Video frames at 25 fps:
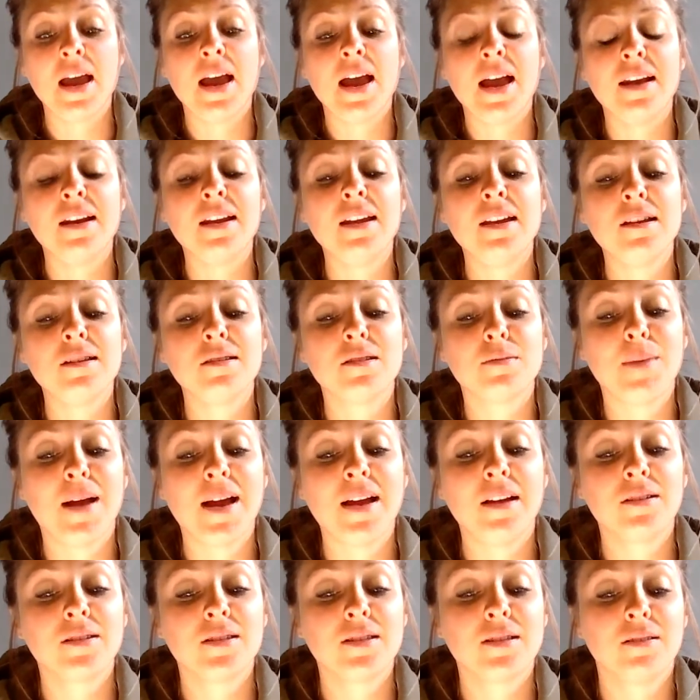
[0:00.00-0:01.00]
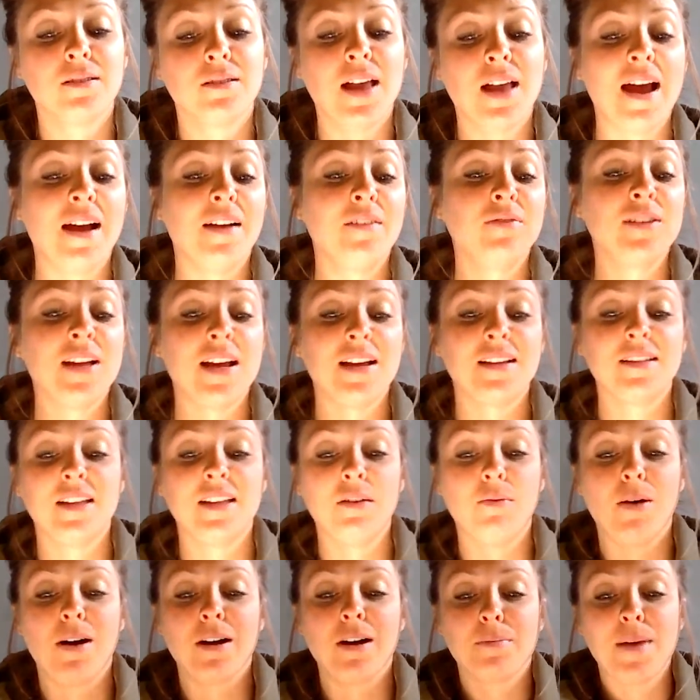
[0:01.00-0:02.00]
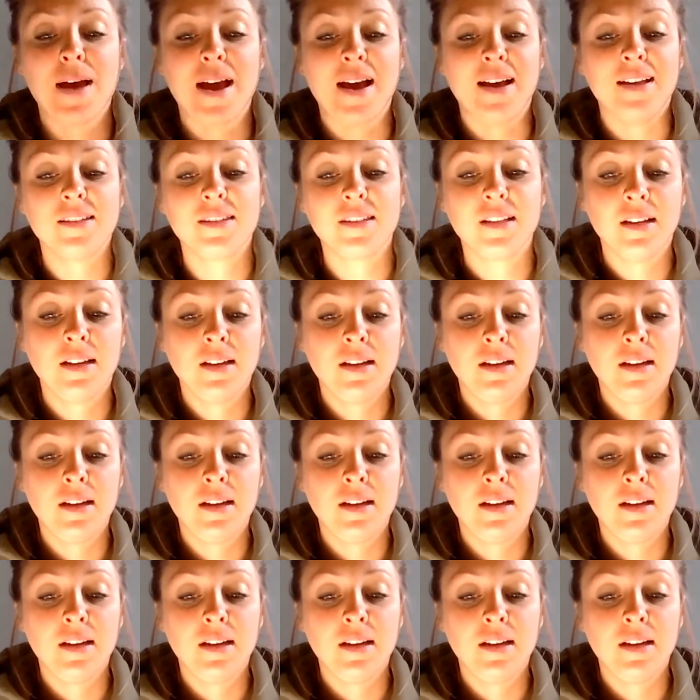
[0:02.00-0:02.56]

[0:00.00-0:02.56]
and he and Miles laughed as they walked past.